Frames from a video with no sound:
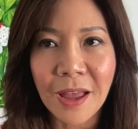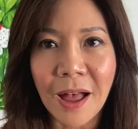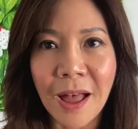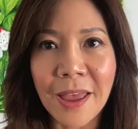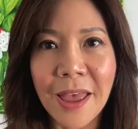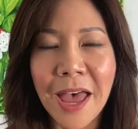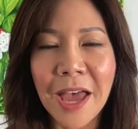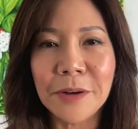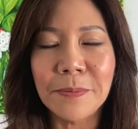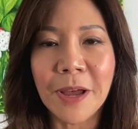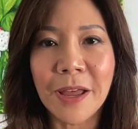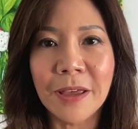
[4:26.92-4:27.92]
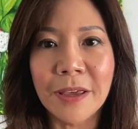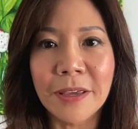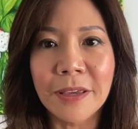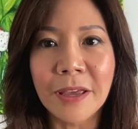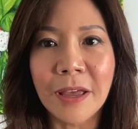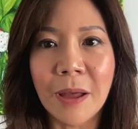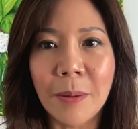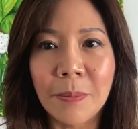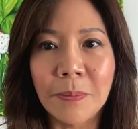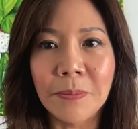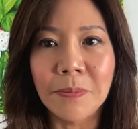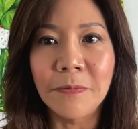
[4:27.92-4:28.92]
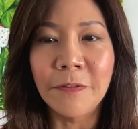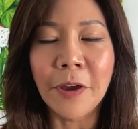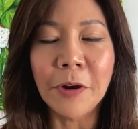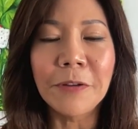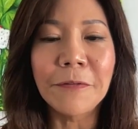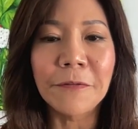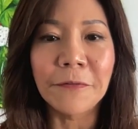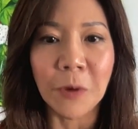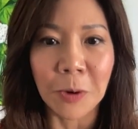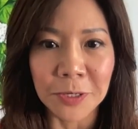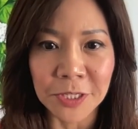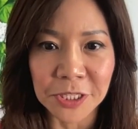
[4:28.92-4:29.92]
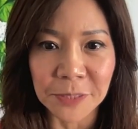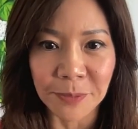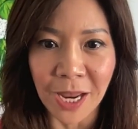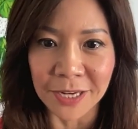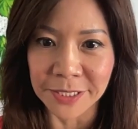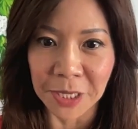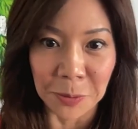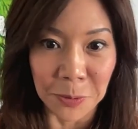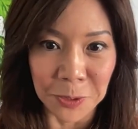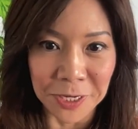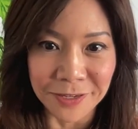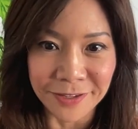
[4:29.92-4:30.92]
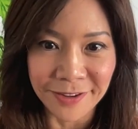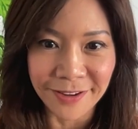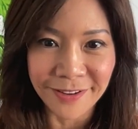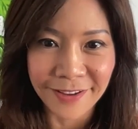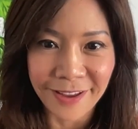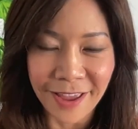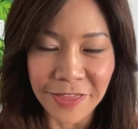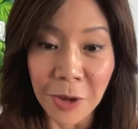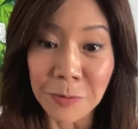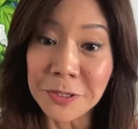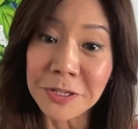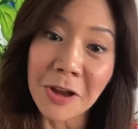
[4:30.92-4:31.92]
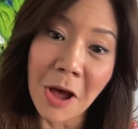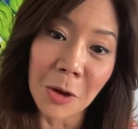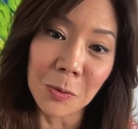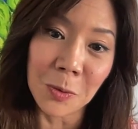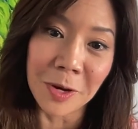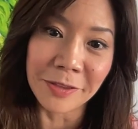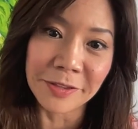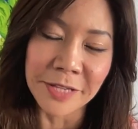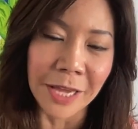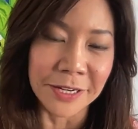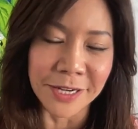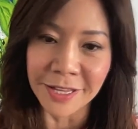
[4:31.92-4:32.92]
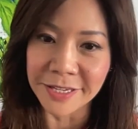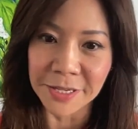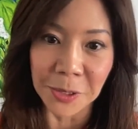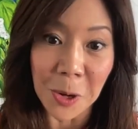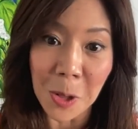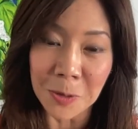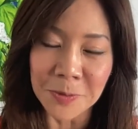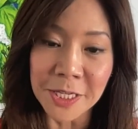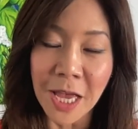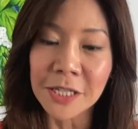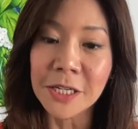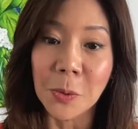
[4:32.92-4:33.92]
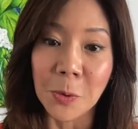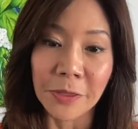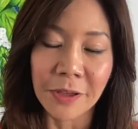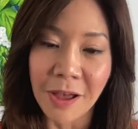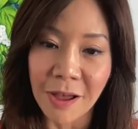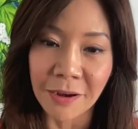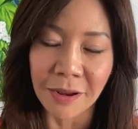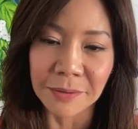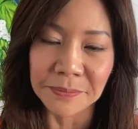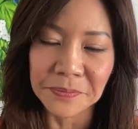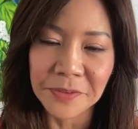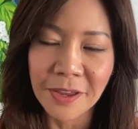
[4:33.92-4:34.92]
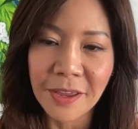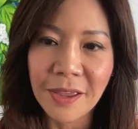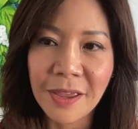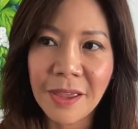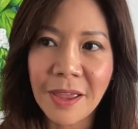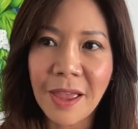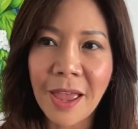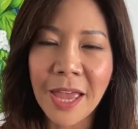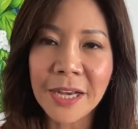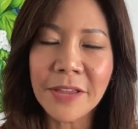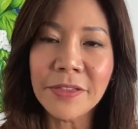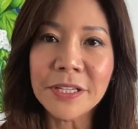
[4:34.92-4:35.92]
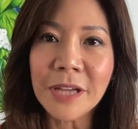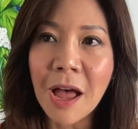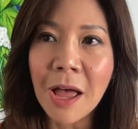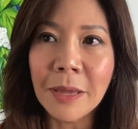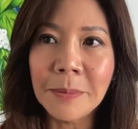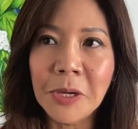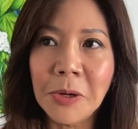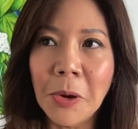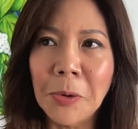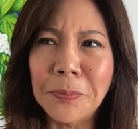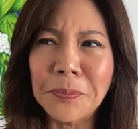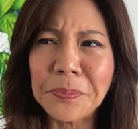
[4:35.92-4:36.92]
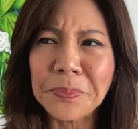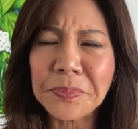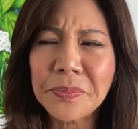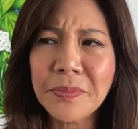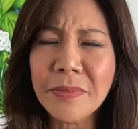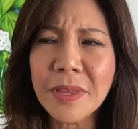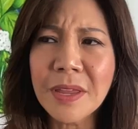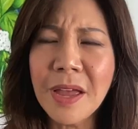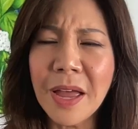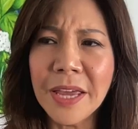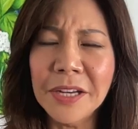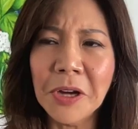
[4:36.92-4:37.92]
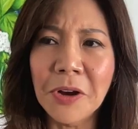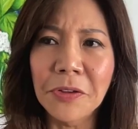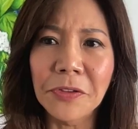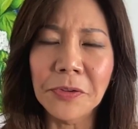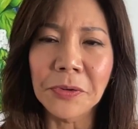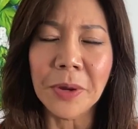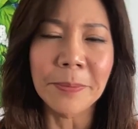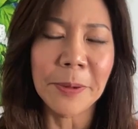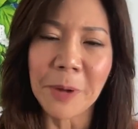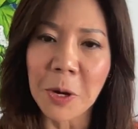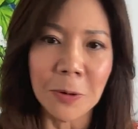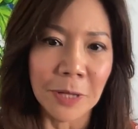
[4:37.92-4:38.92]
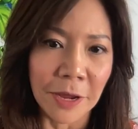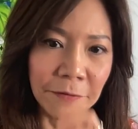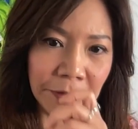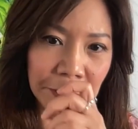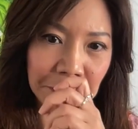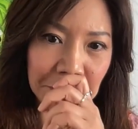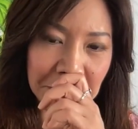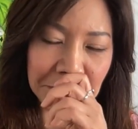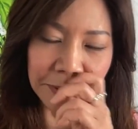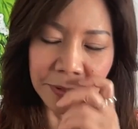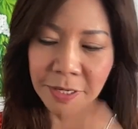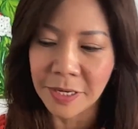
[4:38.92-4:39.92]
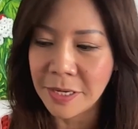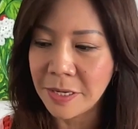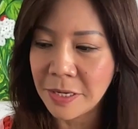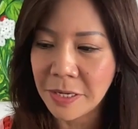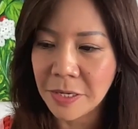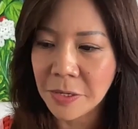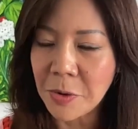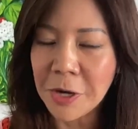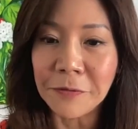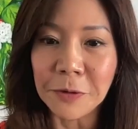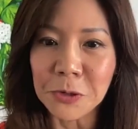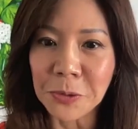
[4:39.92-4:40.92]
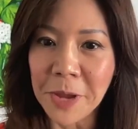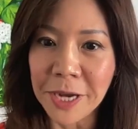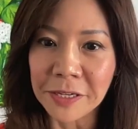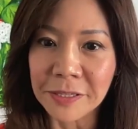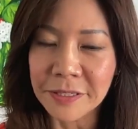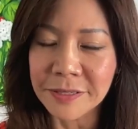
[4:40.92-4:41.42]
I had my um, very first plant ceremony, and that was not with psychedelics at all. It was actually with Kanna. And at the time, you know, I had gone through, I mean, my whole life, there had been quite a few traumatic